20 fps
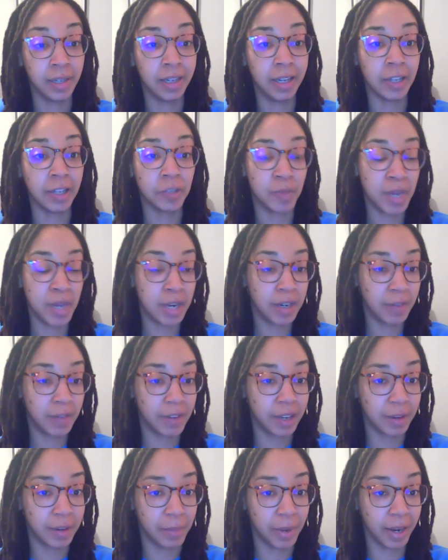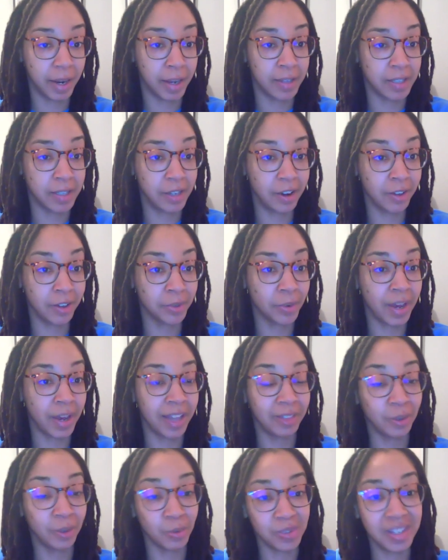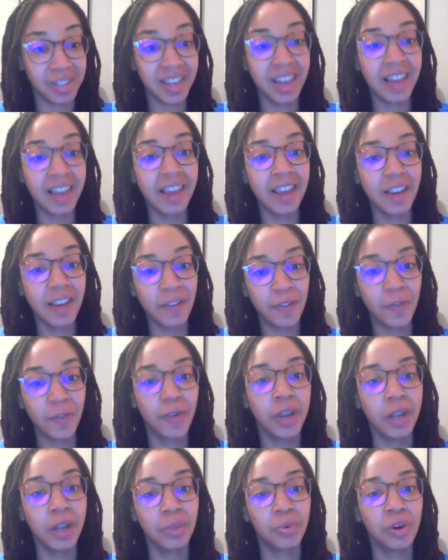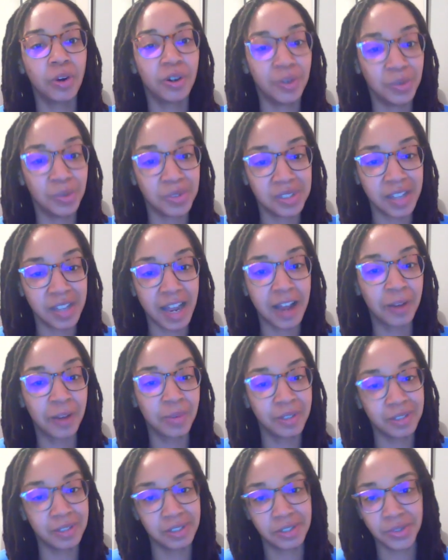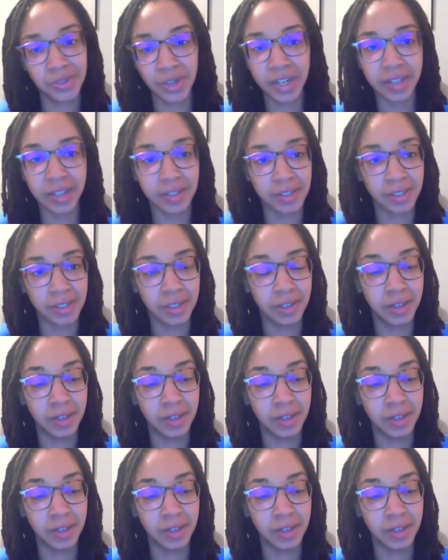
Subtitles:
And speaking of key buckets, he also had those key free throws down the stretch.